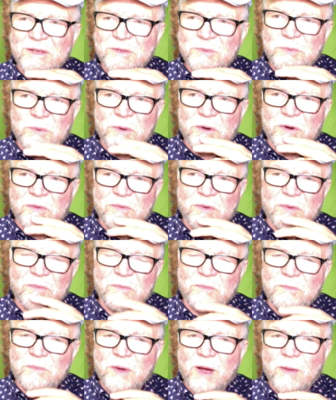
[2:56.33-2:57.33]
one of a
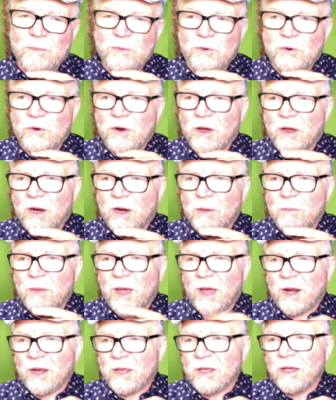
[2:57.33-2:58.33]
popular
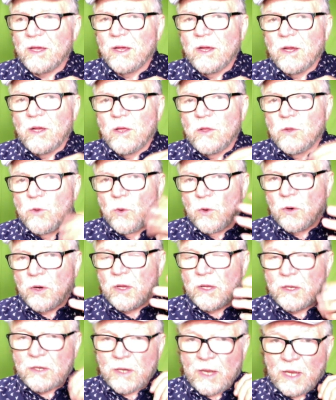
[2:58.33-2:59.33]
automatic. The
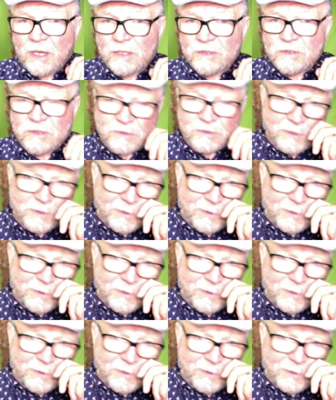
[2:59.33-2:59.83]
Orient has its